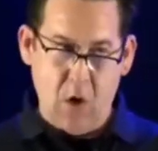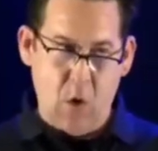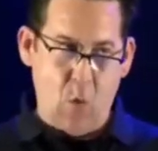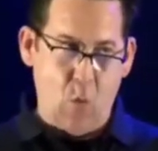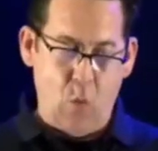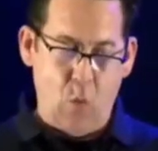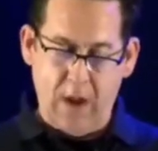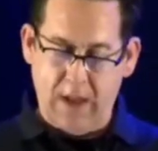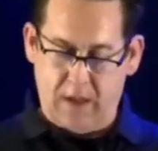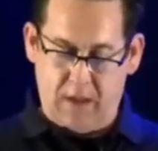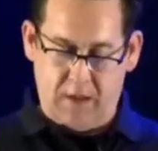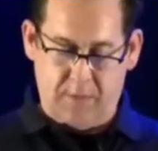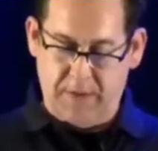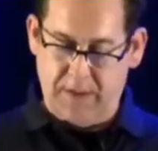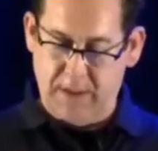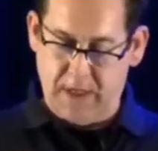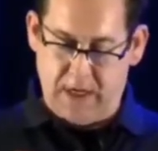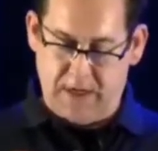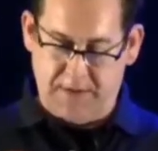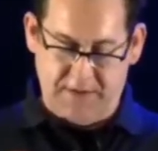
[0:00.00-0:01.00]
well
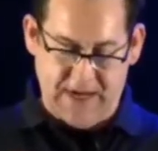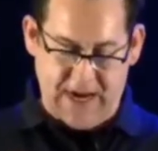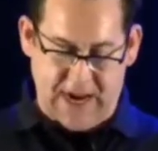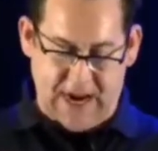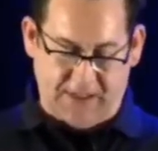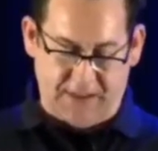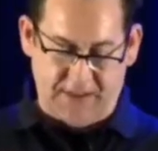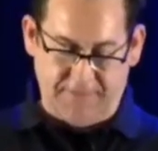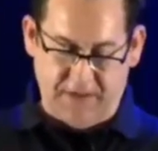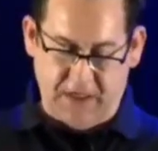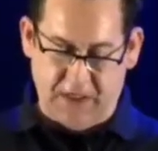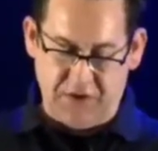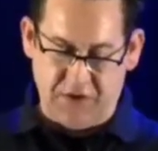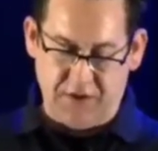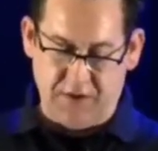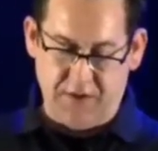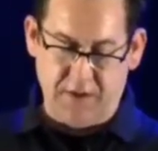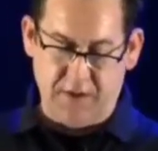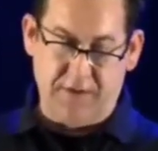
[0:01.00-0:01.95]
beyond the activation